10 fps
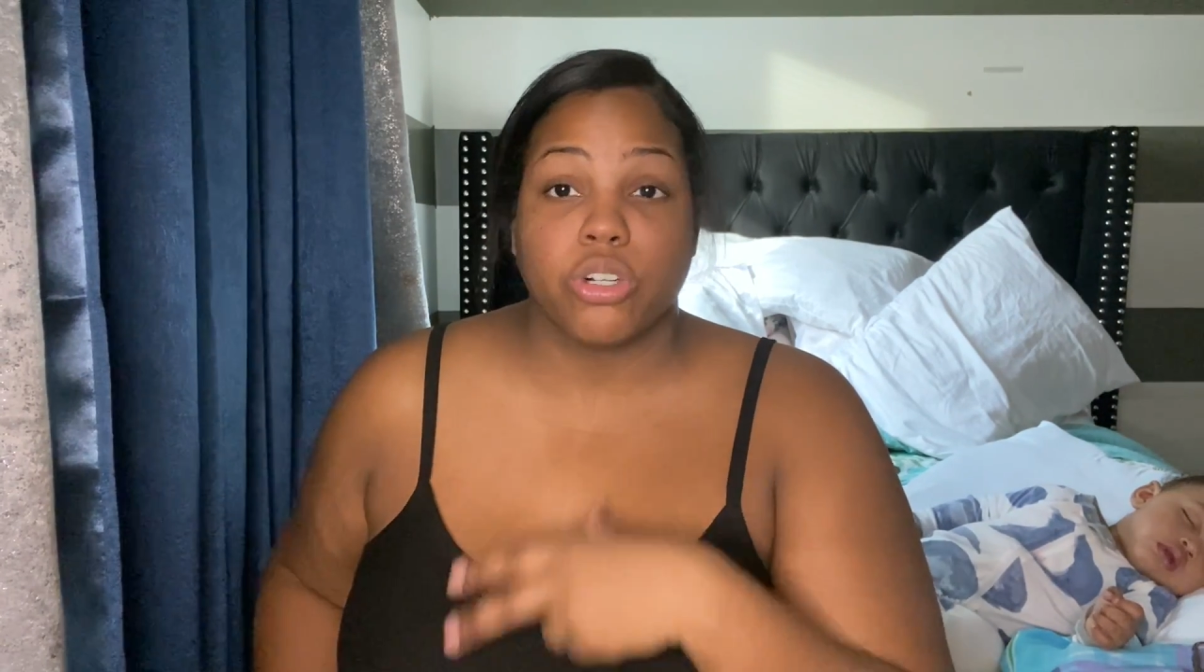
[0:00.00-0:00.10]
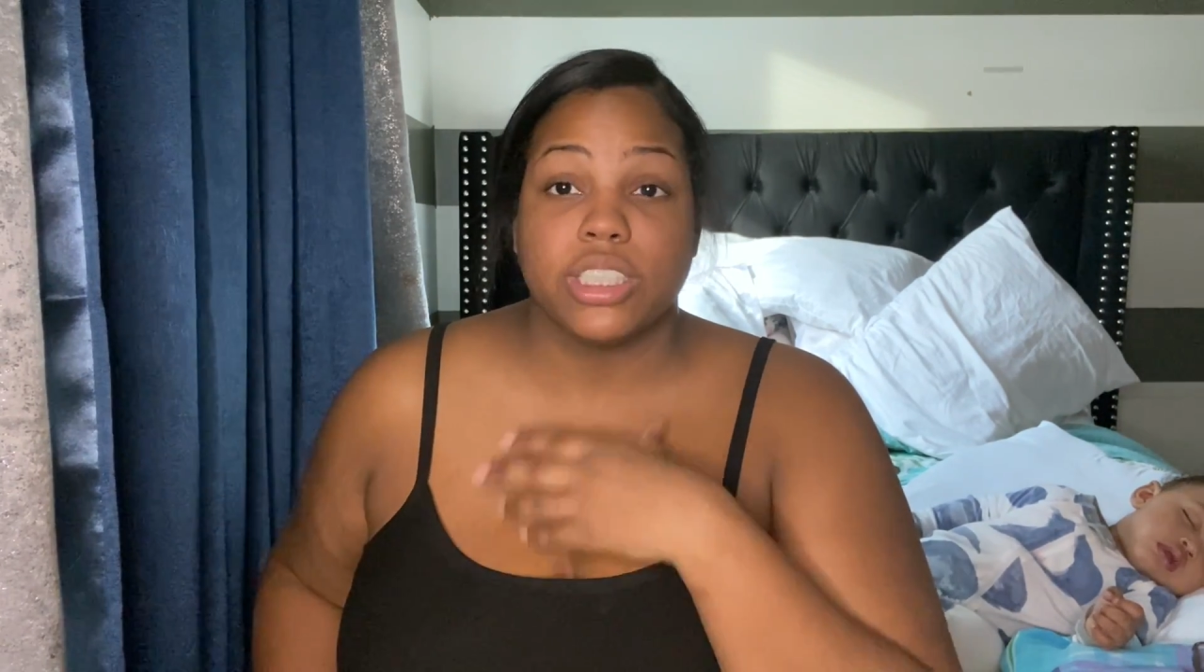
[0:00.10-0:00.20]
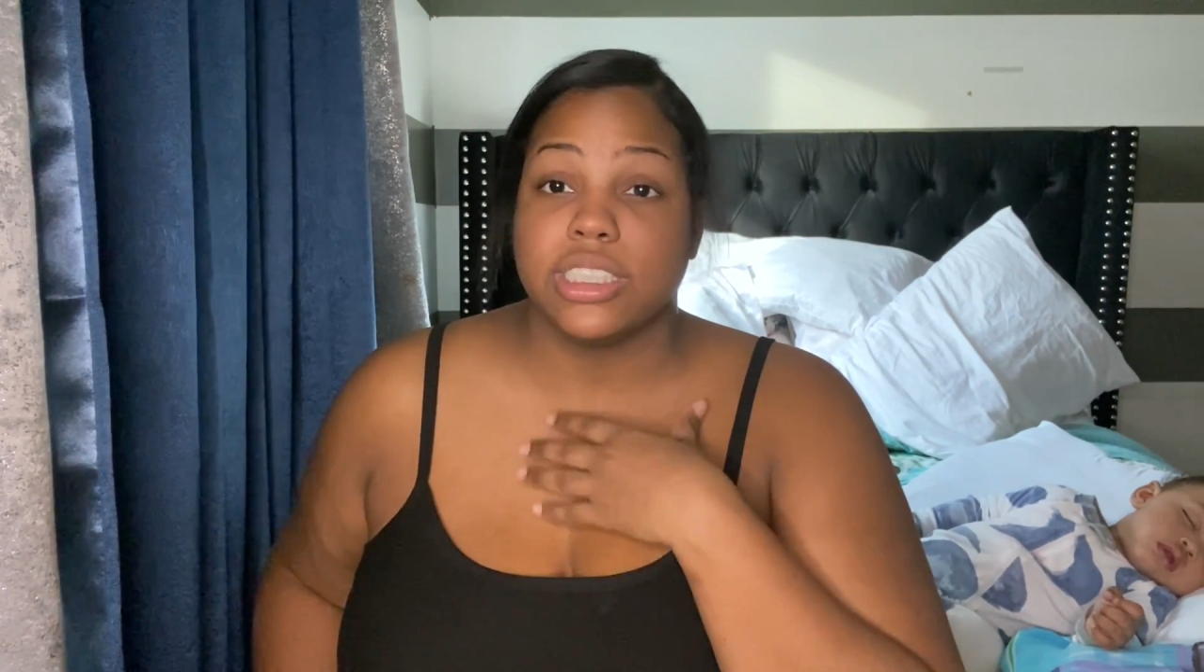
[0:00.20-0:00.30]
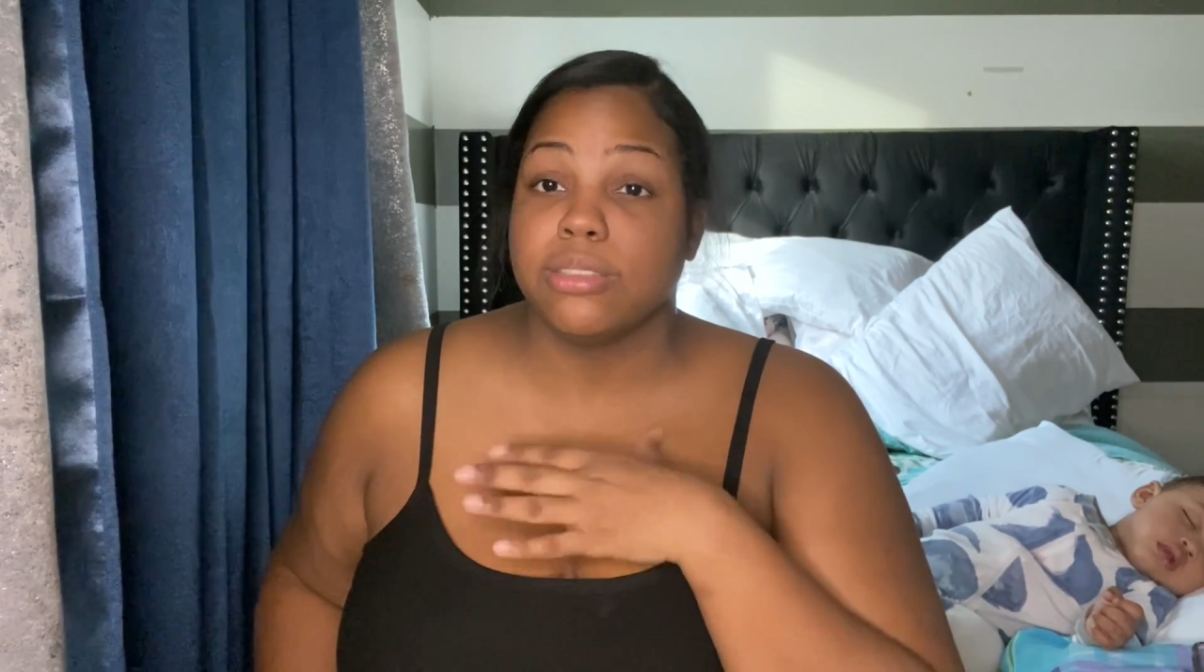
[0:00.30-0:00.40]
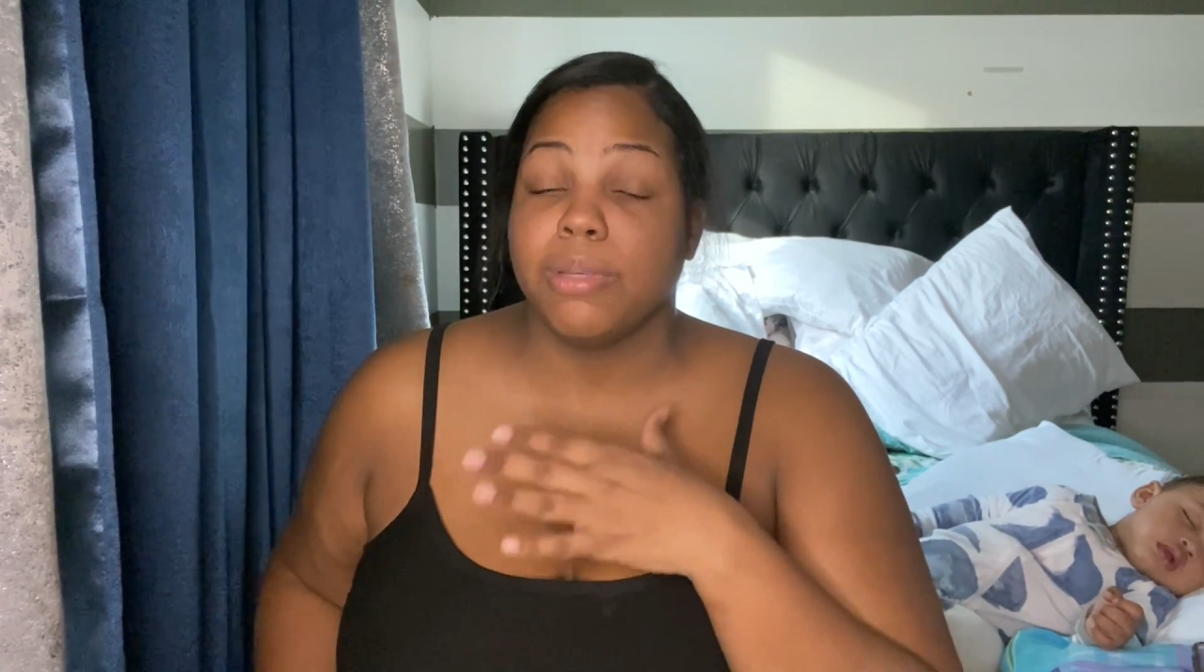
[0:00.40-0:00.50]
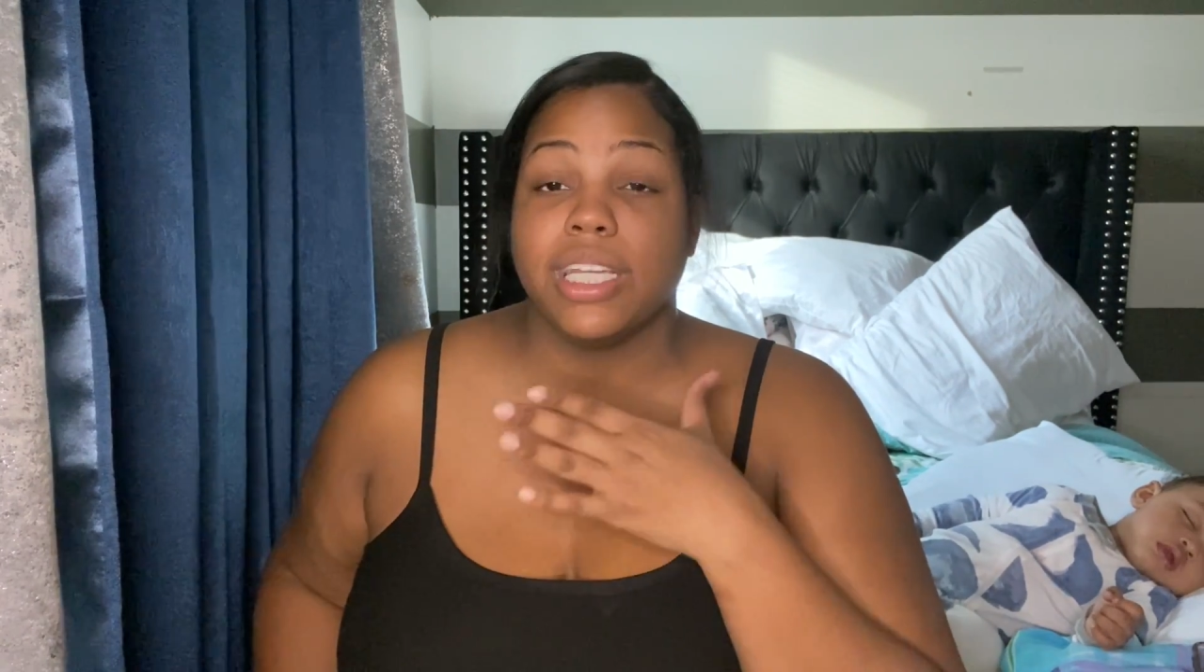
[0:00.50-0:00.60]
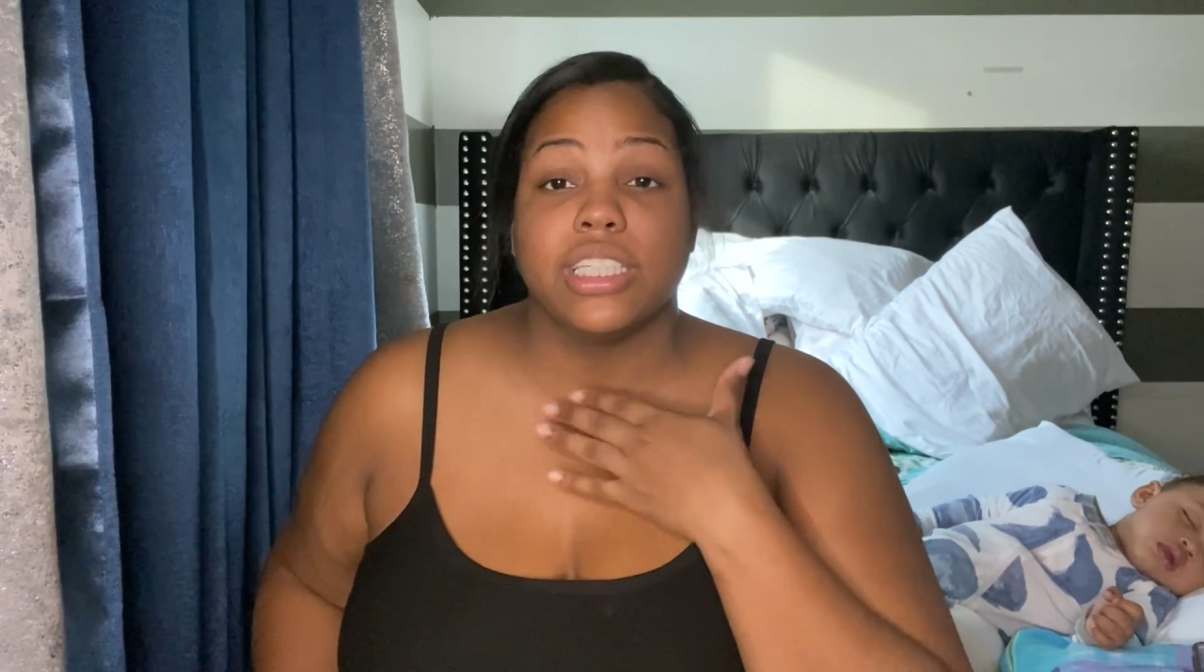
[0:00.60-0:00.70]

Because this man